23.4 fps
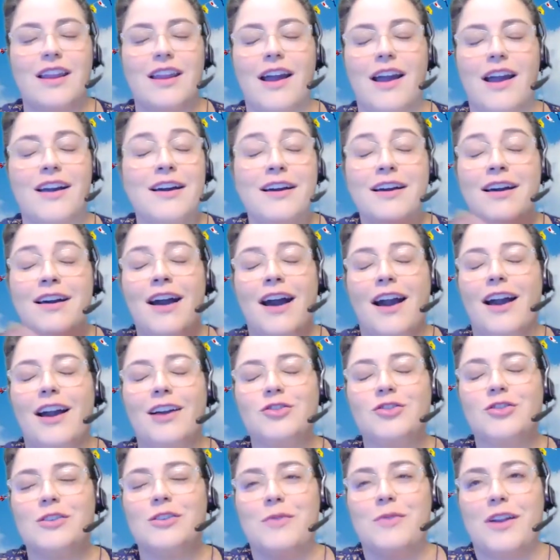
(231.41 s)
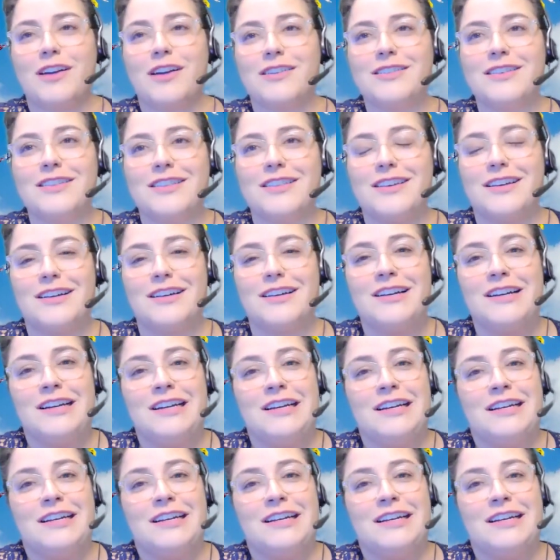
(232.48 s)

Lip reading: And I actually went on to the